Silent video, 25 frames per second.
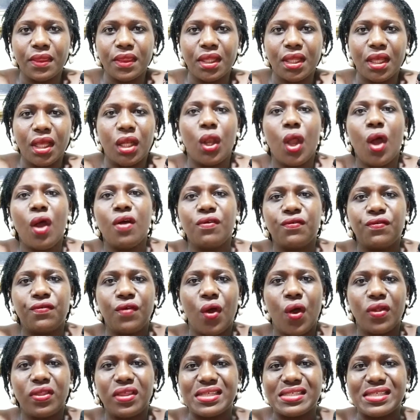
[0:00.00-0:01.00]
love
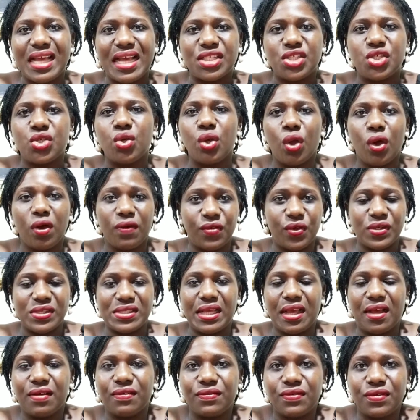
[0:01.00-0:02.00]
others as you love
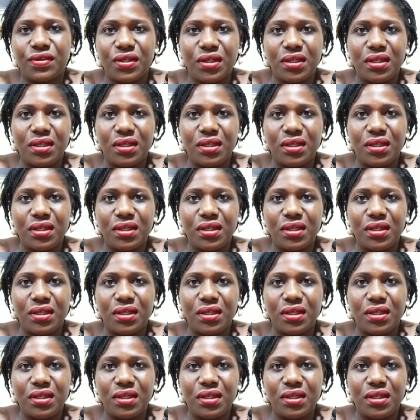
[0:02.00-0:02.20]
yourself.